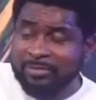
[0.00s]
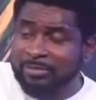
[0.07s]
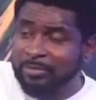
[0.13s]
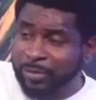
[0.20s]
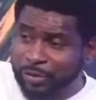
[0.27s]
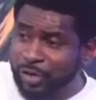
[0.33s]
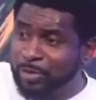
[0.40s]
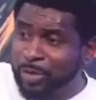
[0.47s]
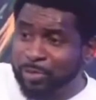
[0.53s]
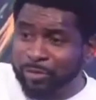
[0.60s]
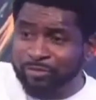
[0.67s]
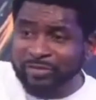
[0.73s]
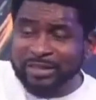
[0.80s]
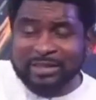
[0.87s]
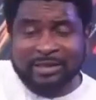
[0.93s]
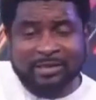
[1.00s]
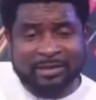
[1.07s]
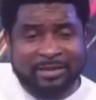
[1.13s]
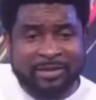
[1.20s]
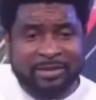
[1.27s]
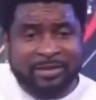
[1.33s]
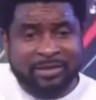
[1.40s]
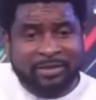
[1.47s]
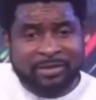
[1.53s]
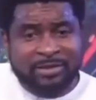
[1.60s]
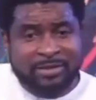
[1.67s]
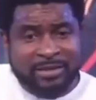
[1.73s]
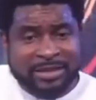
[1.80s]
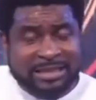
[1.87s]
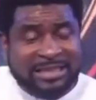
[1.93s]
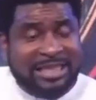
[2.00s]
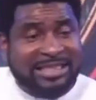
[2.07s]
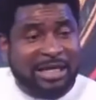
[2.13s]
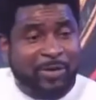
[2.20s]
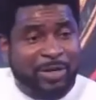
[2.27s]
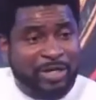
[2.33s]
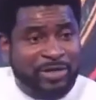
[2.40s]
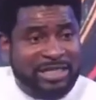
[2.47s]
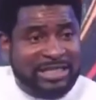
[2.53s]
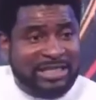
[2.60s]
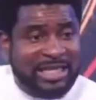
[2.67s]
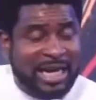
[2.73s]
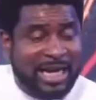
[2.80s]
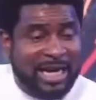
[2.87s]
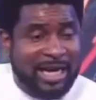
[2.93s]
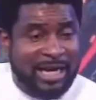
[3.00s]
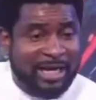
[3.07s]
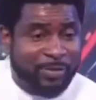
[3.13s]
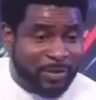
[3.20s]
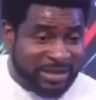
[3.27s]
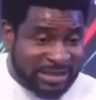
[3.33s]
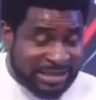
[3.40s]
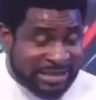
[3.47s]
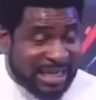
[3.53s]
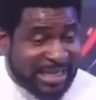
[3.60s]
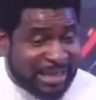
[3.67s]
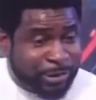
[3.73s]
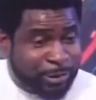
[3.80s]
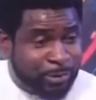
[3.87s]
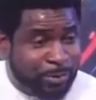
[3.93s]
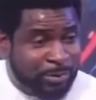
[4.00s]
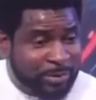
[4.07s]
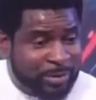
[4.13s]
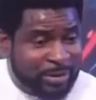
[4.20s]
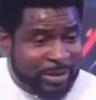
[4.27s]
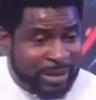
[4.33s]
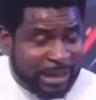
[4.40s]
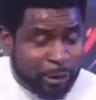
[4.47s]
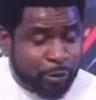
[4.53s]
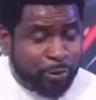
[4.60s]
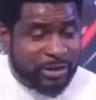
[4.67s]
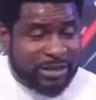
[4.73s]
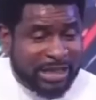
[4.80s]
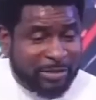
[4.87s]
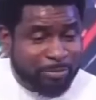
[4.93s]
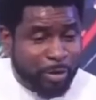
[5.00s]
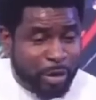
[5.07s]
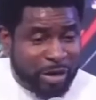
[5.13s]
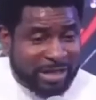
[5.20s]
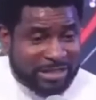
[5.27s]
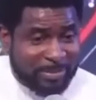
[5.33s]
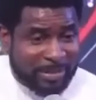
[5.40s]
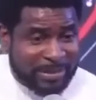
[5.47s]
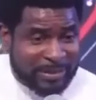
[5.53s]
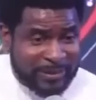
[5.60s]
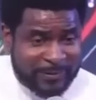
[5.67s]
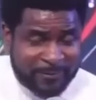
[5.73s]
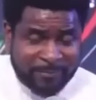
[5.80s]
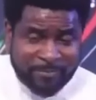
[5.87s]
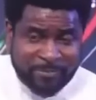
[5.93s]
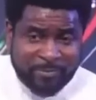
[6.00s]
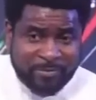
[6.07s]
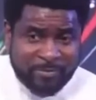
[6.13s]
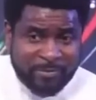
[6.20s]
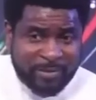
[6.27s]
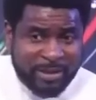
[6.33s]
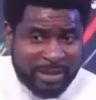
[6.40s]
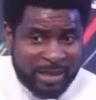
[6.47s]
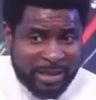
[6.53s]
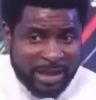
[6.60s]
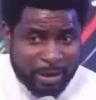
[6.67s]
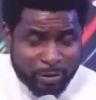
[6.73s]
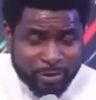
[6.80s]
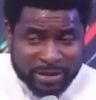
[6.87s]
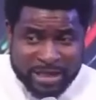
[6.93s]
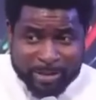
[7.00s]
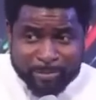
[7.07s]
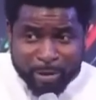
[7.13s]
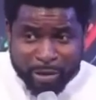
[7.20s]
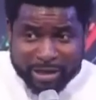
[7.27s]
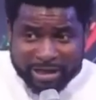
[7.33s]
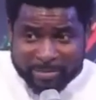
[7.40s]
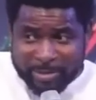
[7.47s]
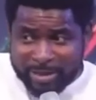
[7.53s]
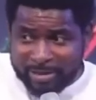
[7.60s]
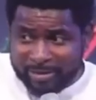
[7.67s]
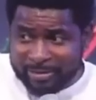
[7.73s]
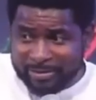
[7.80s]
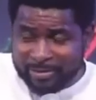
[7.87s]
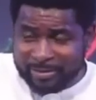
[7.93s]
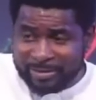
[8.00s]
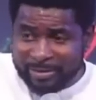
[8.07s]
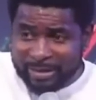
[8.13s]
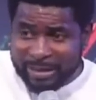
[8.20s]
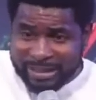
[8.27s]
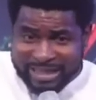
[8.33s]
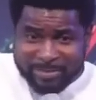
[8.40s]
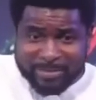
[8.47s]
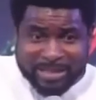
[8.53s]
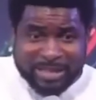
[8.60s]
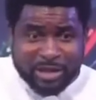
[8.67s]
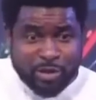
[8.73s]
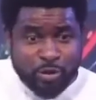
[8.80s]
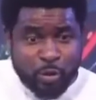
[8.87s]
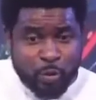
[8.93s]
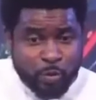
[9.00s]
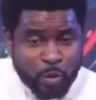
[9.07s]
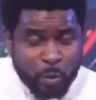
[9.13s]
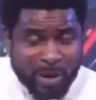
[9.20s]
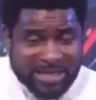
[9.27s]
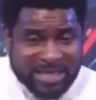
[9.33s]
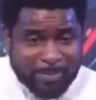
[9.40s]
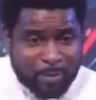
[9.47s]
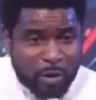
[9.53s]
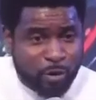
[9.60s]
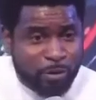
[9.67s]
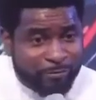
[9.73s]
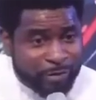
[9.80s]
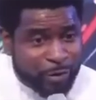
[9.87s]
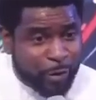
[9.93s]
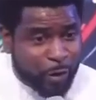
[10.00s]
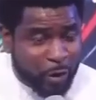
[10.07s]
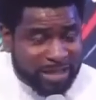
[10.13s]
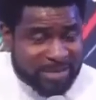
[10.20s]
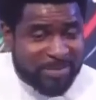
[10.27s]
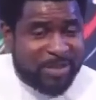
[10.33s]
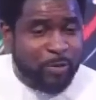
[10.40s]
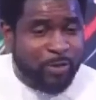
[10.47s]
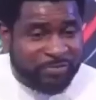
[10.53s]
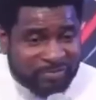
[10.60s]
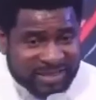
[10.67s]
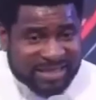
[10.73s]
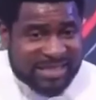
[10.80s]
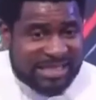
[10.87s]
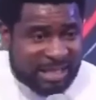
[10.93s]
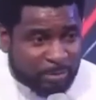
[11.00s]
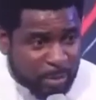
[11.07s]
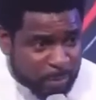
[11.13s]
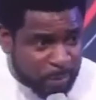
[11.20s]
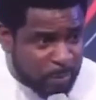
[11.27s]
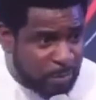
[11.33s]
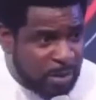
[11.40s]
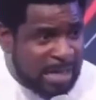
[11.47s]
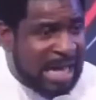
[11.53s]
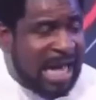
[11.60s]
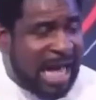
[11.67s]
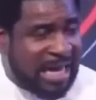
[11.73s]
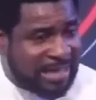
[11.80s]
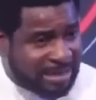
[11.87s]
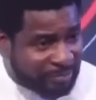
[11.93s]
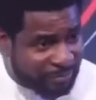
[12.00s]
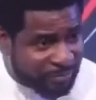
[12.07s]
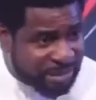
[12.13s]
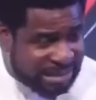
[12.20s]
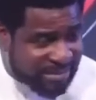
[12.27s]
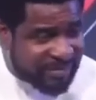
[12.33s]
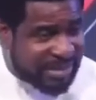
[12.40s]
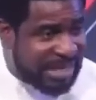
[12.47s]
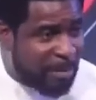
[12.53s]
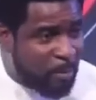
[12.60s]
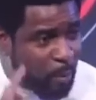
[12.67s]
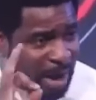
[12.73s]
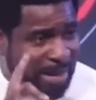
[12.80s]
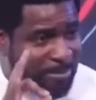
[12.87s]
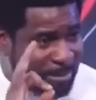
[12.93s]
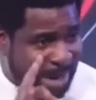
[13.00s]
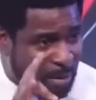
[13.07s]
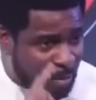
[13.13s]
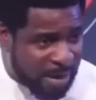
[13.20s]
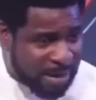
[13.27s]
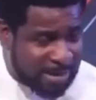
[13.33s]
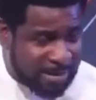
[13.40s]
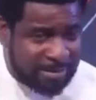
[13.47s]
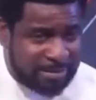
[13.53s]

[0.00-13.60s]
But Solomon proved it. In the day there were no digital, it wasn't digital age. He couldn't send bulk SMS. He couldn't send bulk email. This means no WhatsApp call, no video call. This means he was visiting these people and receiving them one by one.